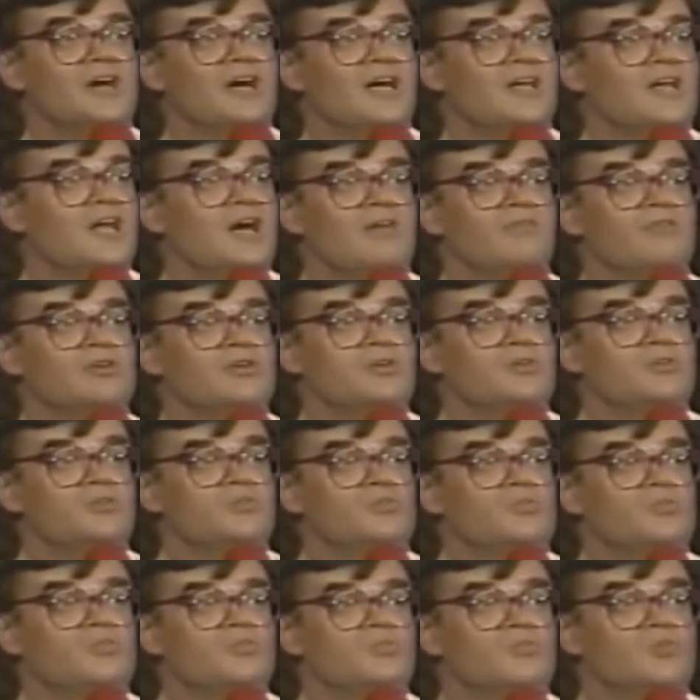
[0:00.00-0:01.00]
I never
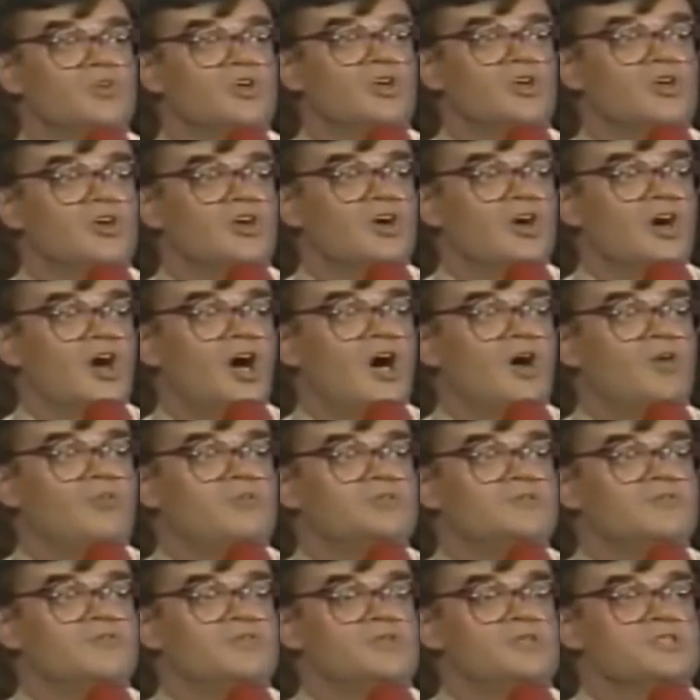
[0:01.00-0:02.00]
do. I
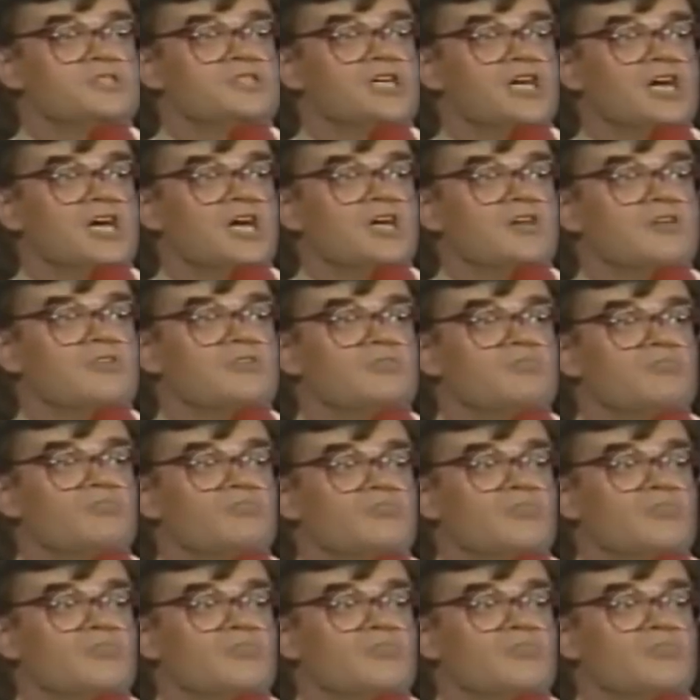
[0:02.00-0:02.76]
always feel sad.